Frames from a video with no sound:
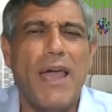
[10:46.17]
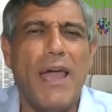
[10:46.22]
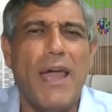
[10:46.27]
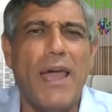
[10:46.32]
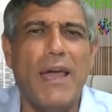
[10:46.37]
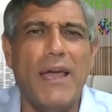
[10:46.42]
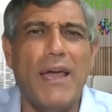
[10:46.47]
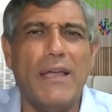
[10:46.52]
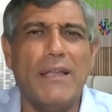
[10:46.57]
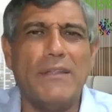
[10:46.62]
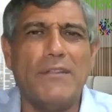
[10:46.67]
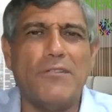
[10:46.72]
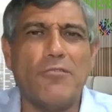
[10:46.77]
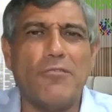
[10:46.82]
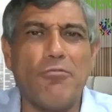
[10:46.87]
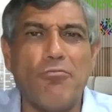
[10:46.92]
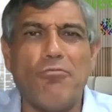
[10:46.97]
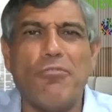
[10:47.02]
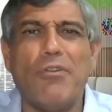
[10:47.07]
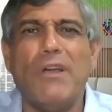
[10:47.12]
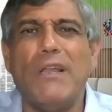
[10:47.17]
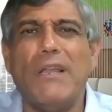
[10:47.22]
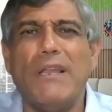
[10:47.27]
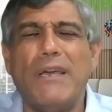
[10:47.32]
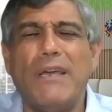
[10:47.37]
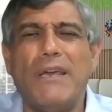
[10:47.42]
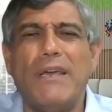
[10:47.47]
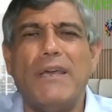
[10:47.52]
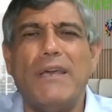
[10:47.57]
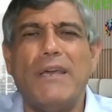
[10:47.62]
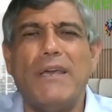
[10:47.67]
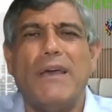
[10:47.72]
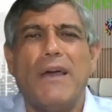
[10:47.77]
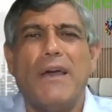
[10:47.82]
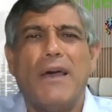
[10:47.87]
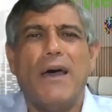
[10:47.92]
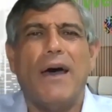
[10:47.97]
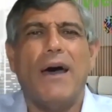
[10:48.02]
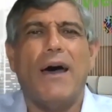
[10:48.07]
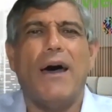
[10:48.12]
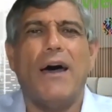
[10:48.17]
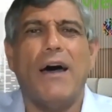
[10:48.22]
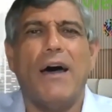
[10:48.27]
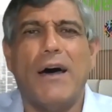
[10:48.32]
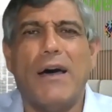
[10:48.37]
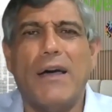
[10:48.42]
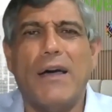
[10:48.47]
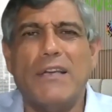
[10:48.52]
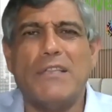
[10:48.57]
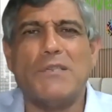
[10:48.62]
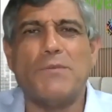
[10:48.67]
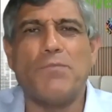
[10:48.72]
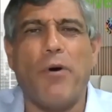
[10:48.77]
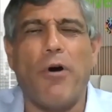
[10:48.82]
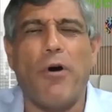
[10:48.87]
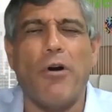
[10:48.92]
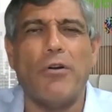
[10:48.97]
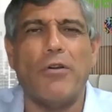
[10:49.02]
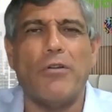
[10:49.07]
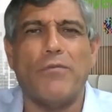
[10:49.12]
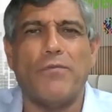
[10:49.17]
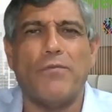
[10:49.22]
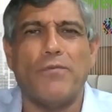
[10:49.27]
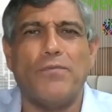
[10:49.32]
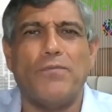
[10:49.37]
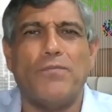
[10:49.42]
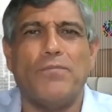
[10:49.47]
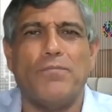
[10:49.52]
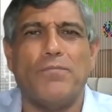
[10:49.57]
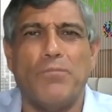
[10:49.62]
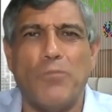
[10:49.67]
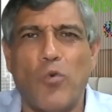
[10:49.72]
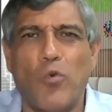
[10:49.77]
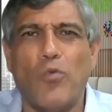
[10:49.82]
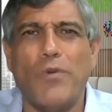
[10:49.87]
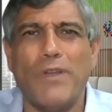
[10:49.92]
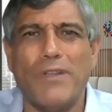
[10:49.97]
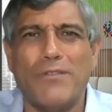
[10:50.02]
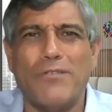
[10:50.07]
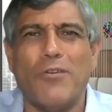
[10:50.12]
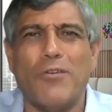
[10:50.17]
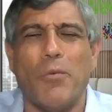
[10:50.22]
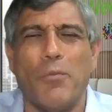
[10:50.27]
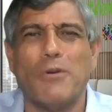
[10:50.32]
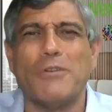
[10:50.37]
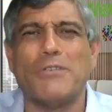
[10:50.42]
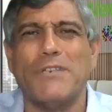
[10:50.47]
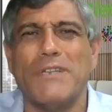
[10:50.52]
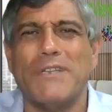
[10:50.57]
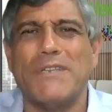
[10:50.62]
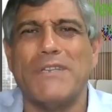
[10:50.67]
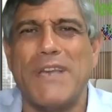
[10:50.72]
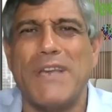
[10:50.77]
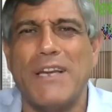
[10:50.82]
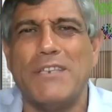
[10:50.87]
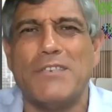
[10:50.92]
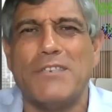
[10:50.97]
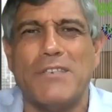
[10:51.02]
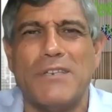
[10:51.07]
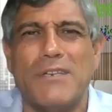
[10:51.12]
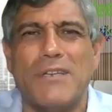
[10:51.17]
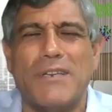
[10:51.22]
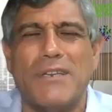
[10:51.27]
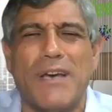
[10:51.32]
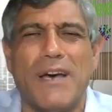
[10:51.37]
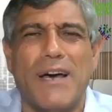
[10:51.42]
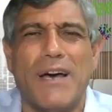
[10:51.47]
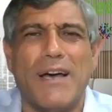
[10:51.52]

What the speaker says: and really it's part of moving to commercialization,